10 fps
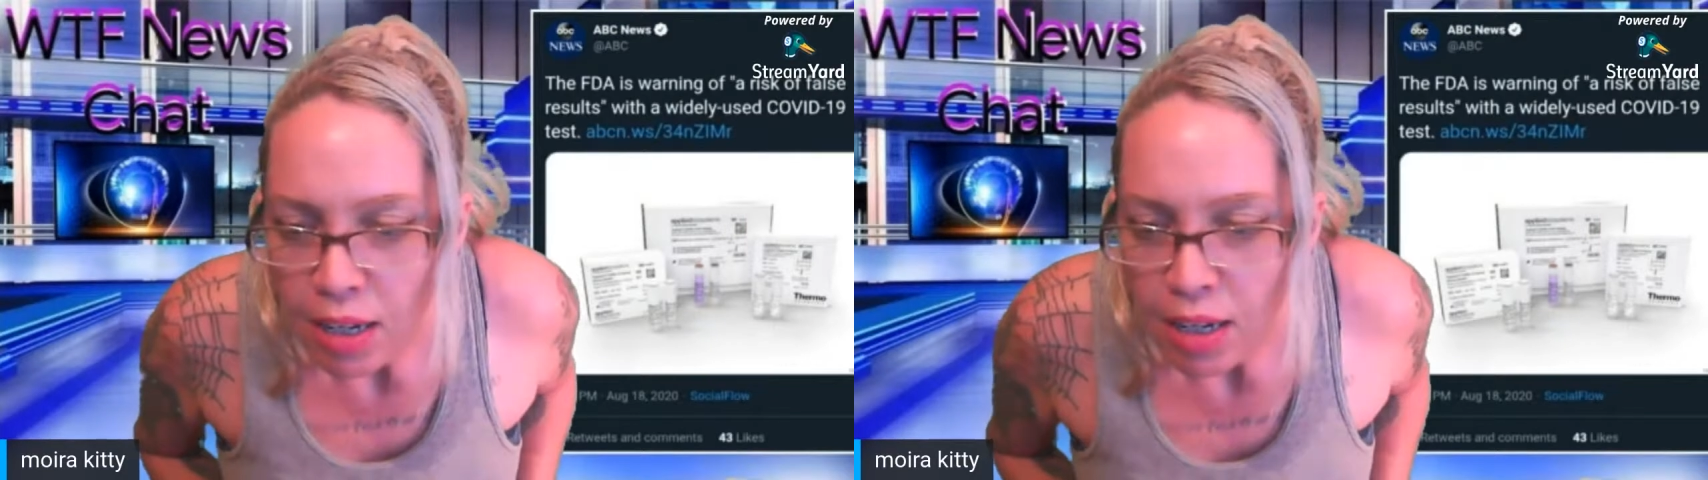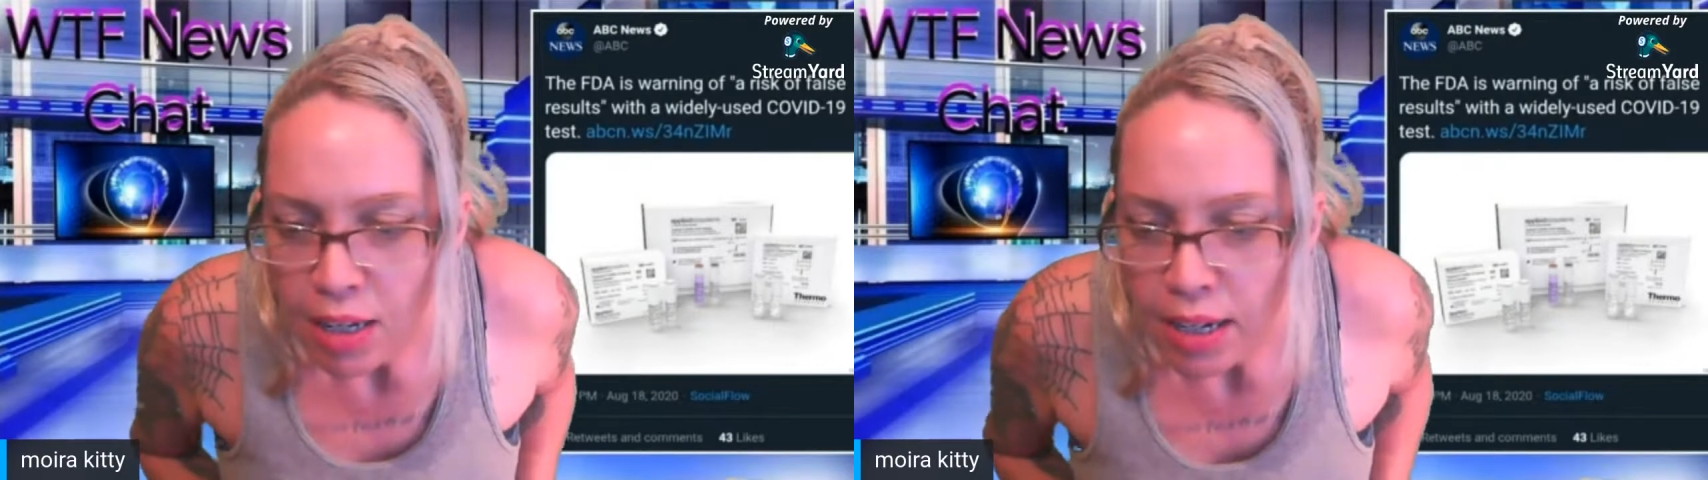
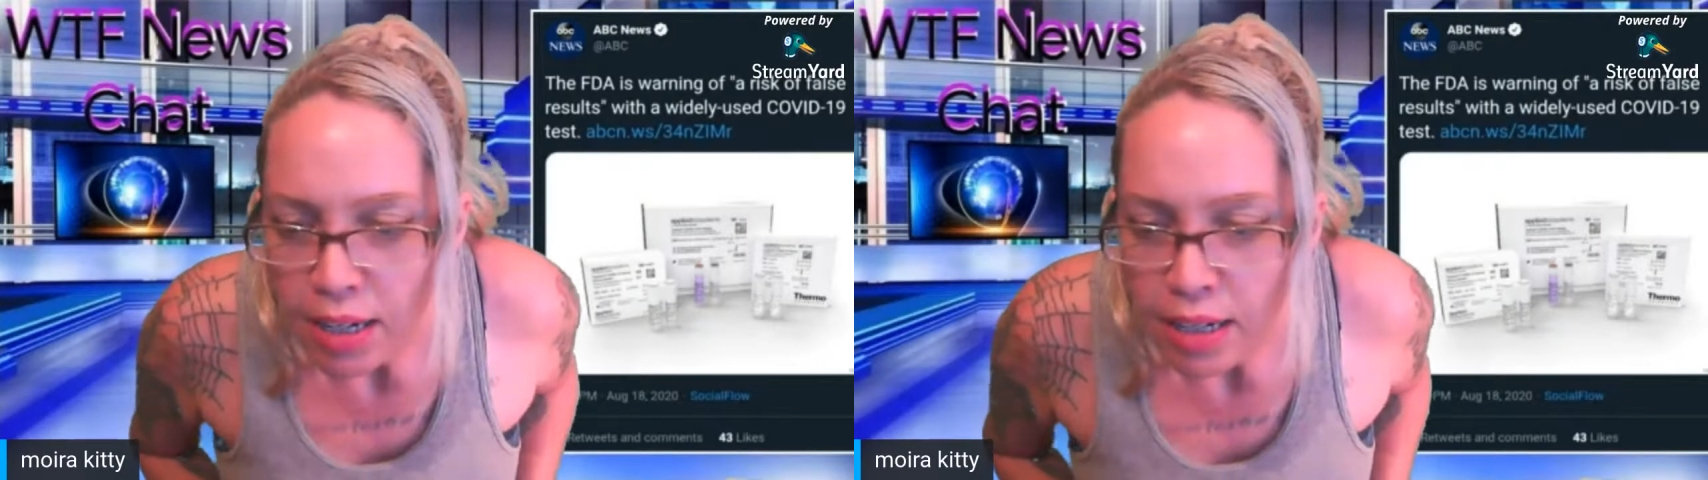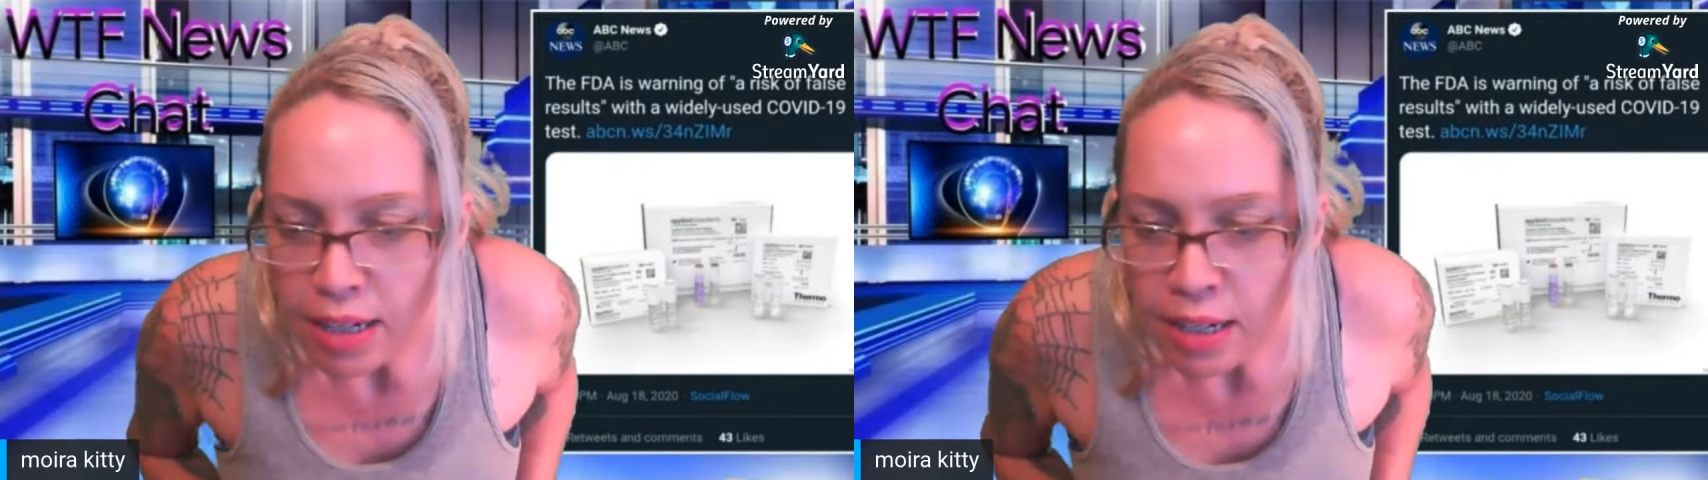Right.
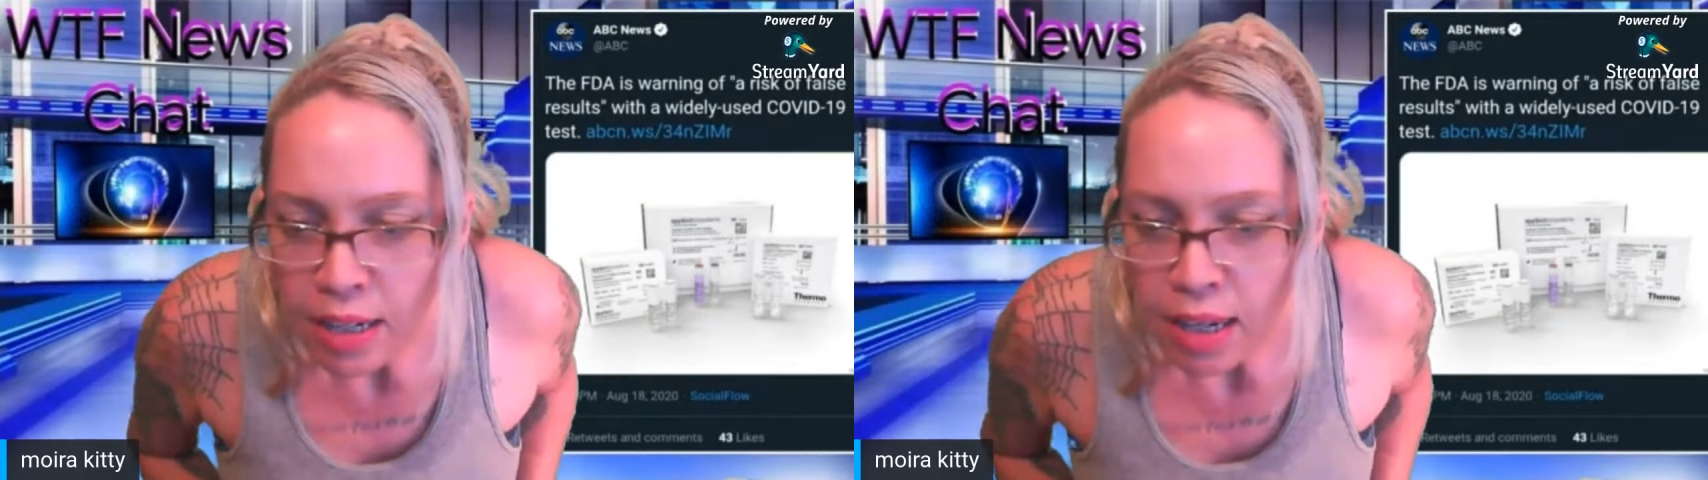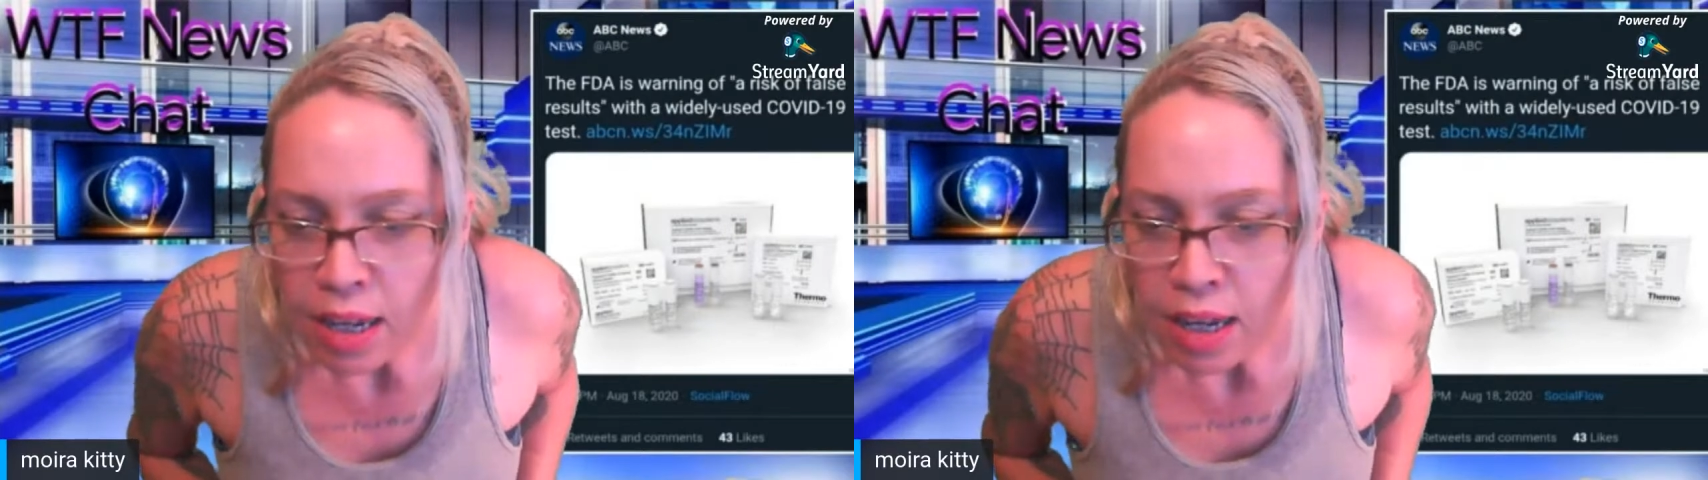
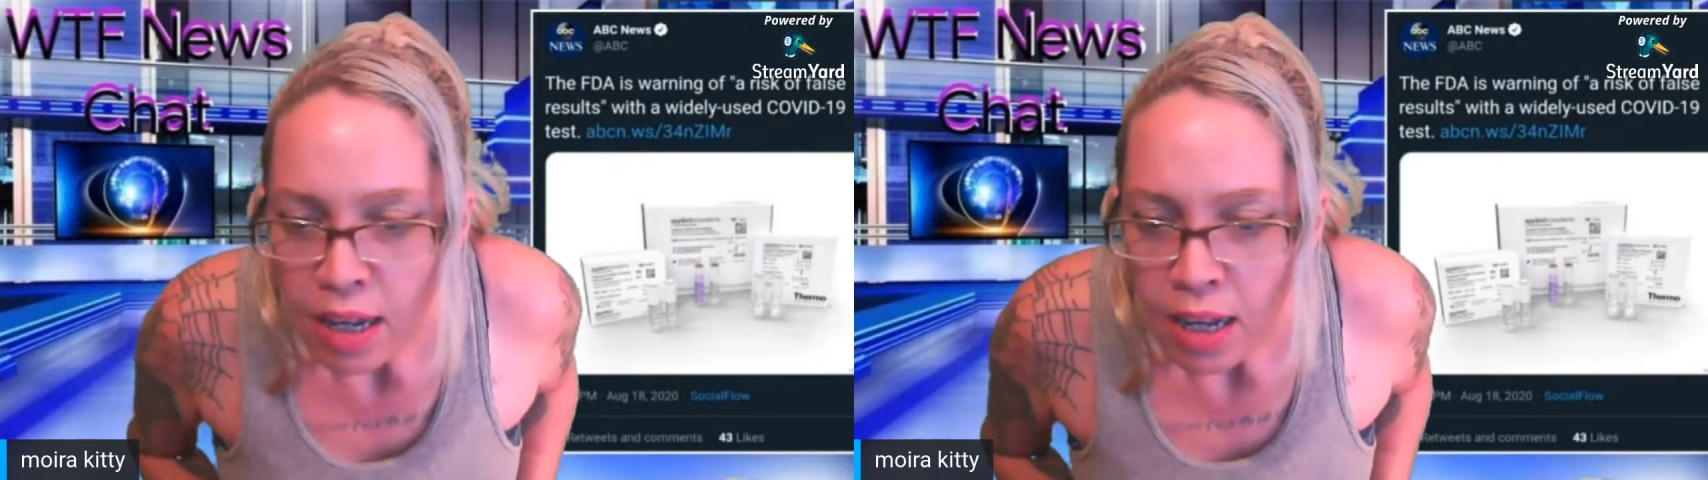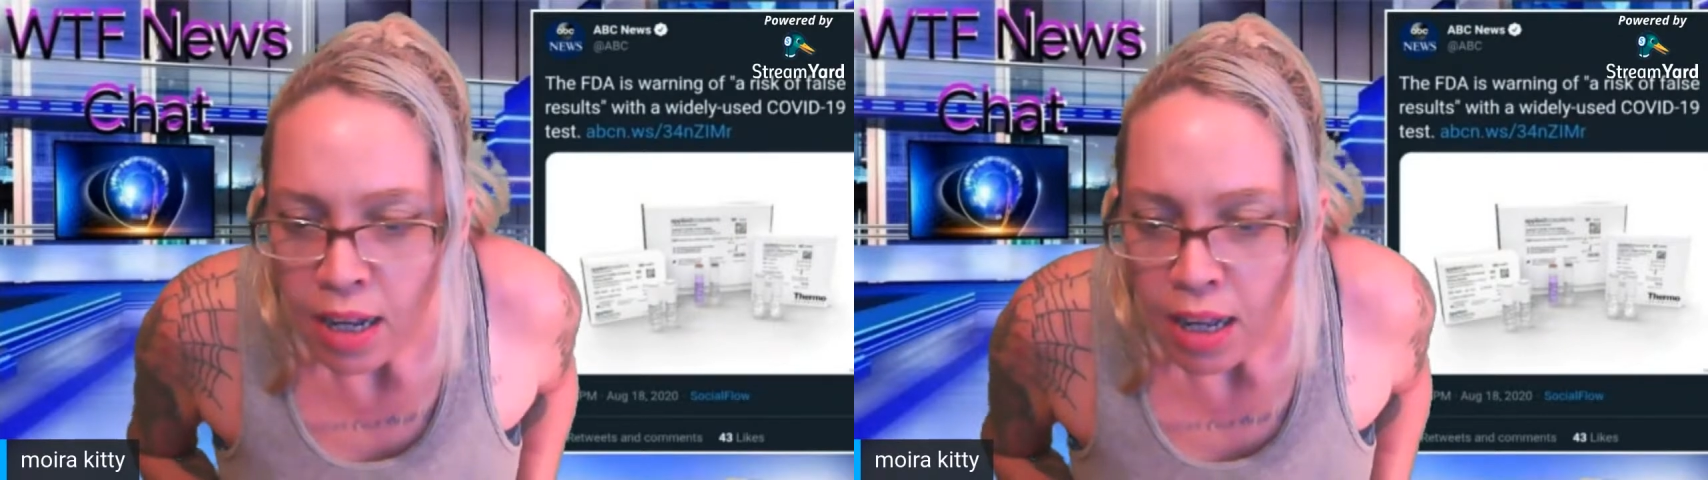
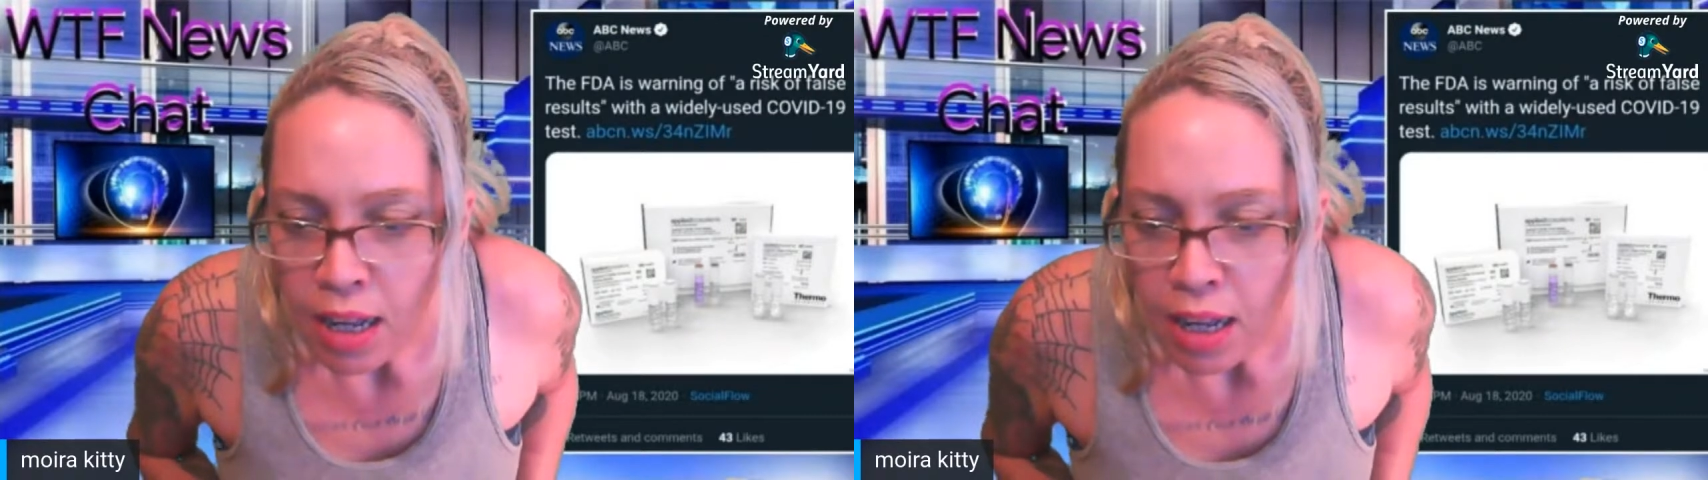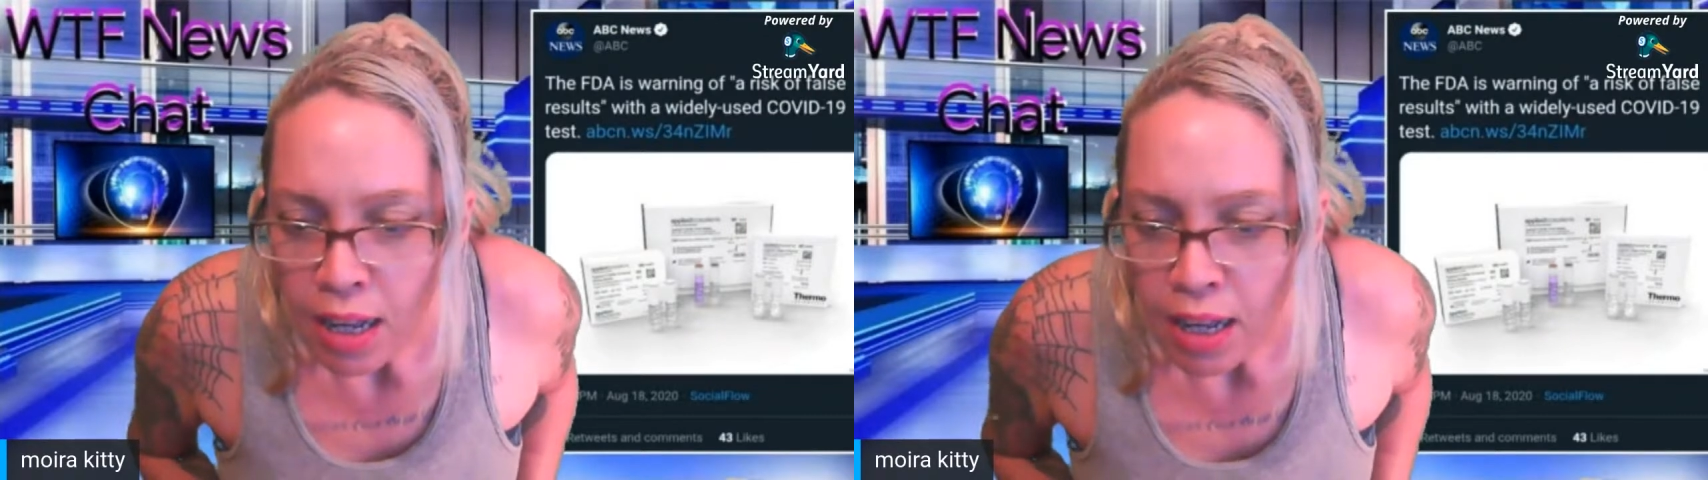
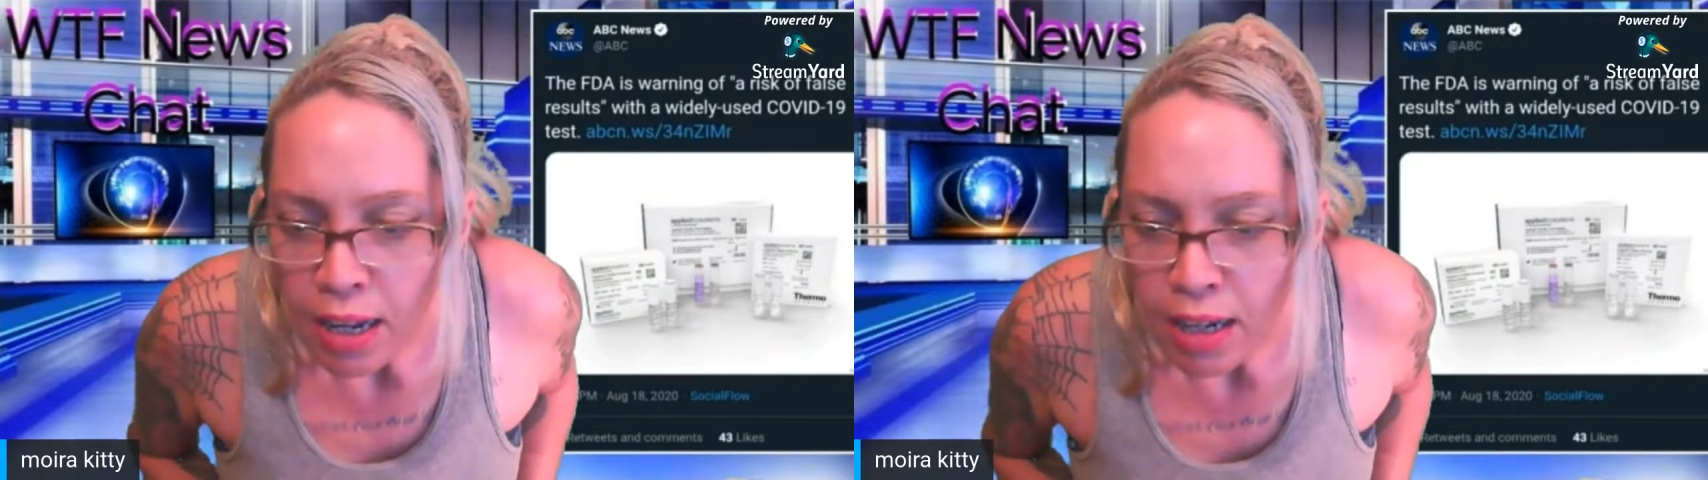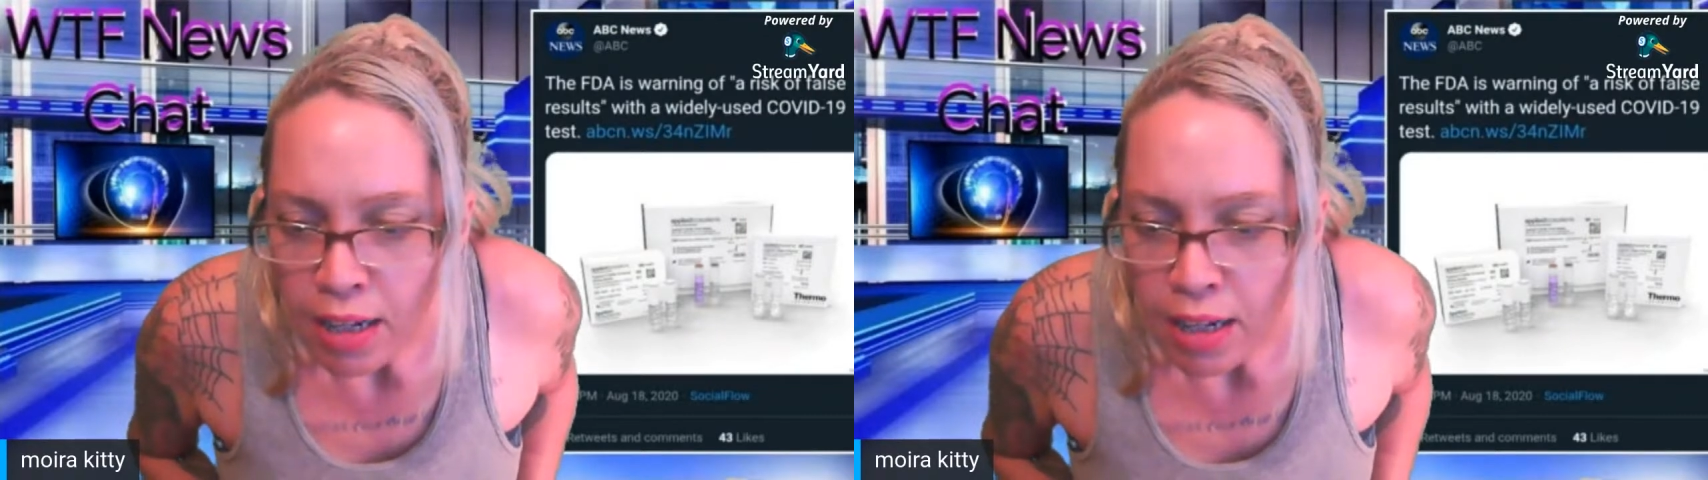It